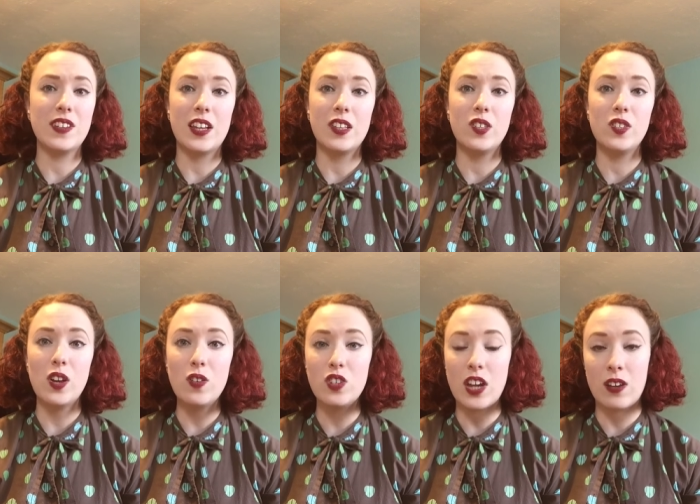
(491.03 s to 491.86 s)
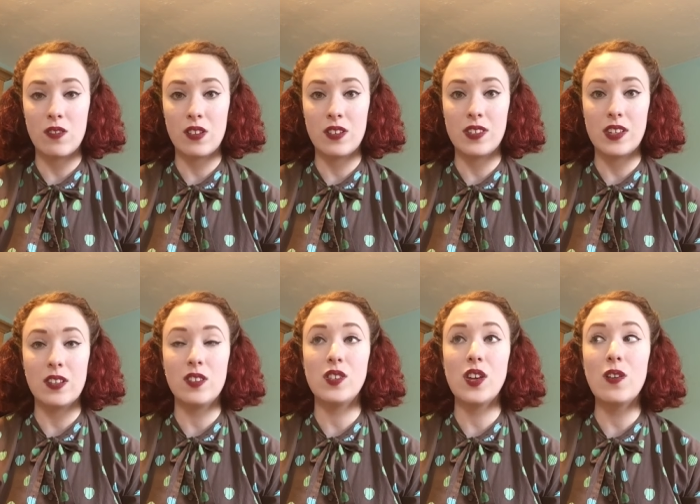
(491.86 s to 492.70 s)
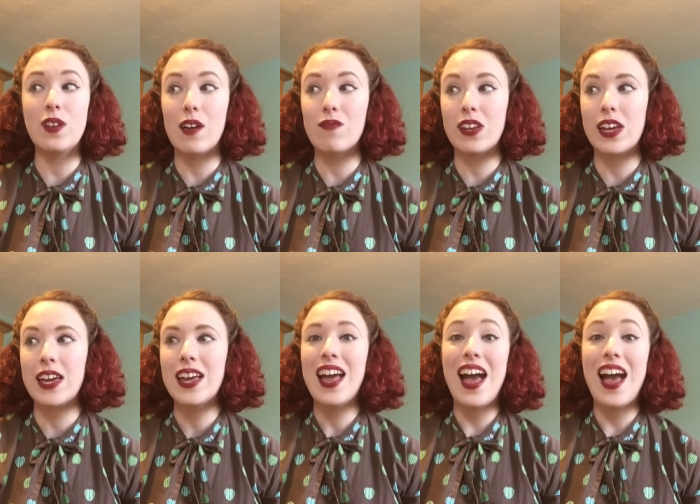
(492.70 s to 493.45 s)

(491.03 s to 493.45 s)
and so generous and so lovely,